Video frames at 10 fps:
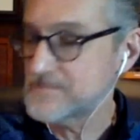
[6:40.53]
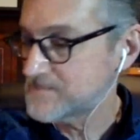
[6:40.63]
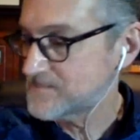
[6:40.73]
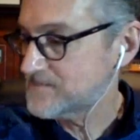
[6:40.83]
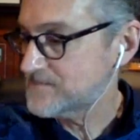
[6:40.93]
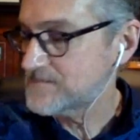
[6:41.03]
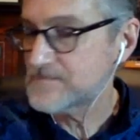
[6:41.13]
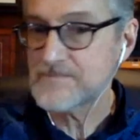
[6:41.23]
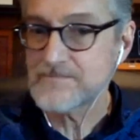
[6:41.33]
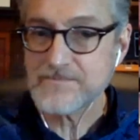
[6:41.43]

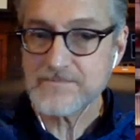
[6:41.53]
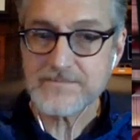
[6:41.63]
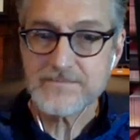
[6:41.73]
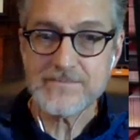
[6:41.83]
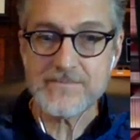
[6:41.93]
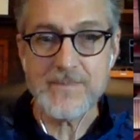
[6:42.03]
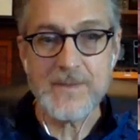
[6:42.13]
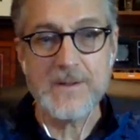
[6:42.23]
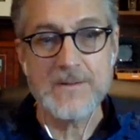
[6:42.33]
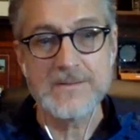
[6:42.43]

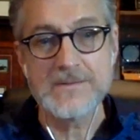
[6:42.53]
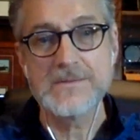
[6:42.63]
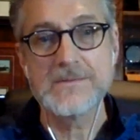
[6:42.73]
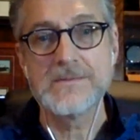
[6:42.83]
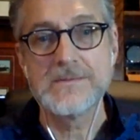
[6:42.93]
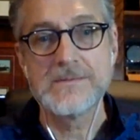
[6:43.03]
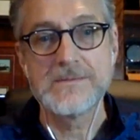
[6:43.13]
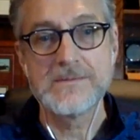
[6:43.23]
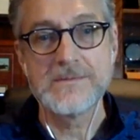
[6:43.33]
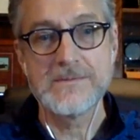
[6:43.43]

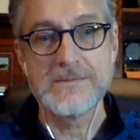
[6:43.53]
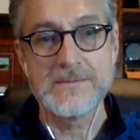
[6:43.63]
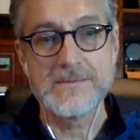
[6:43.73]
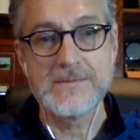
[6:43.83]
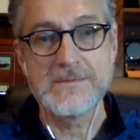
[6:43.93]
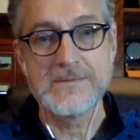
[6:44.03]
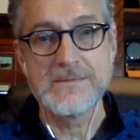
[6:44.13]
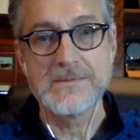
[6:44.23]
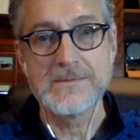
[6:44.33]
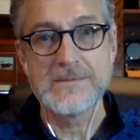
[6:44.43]

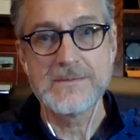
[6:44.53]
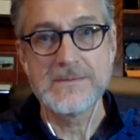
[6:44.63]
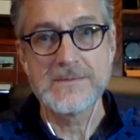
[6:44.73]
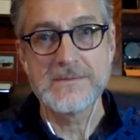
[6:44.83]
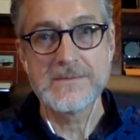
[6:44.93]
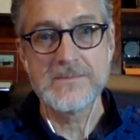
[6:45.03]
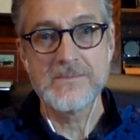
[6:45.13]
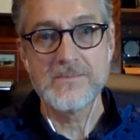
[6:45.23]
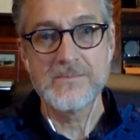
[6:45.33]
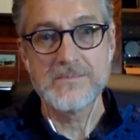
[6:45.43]

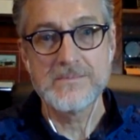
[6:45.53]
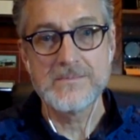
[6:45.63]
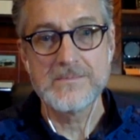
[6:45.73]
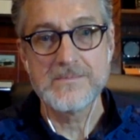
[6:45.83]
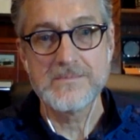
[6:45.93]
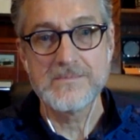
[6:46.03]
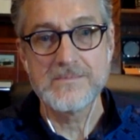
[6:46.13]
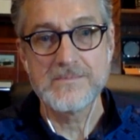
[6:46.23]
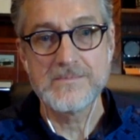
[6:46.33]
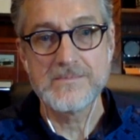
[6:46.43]

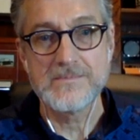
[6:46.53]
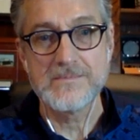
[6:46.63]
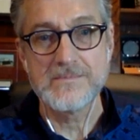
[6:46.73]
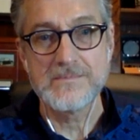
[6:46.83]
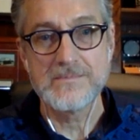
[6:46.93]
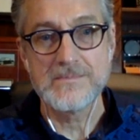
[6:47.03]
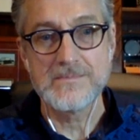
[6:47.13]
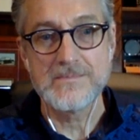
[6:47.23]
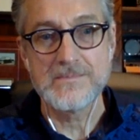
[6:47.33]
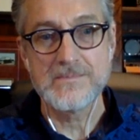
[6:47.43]

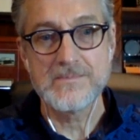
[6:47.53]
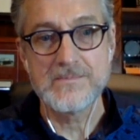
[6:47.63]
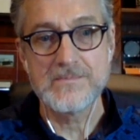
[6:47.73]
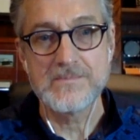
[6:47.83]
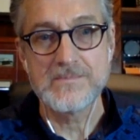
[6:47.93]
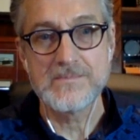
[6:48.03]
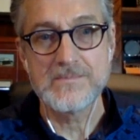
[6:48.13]
(not speaking)